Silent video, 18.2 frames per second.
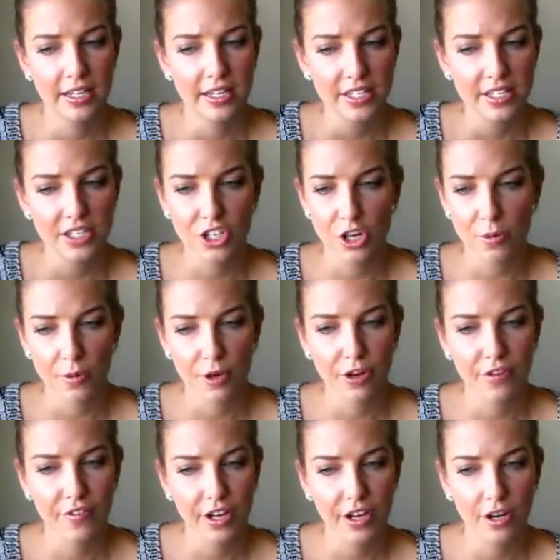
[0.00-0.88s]

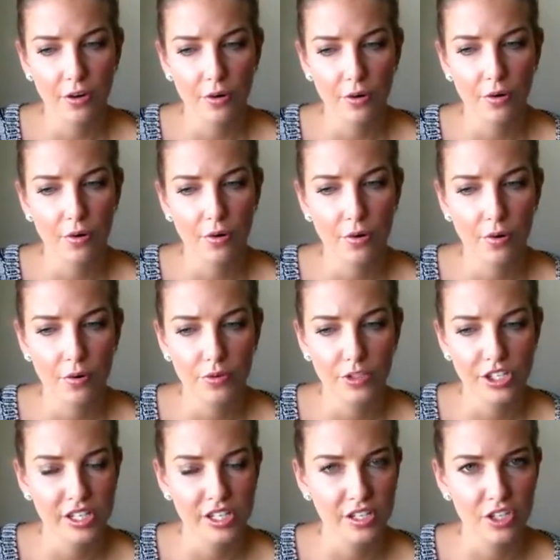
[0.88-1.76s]
stopover or
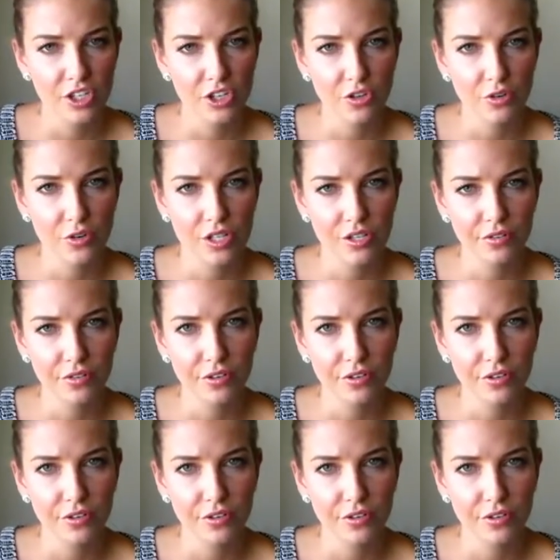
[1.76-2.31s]
just as a tourist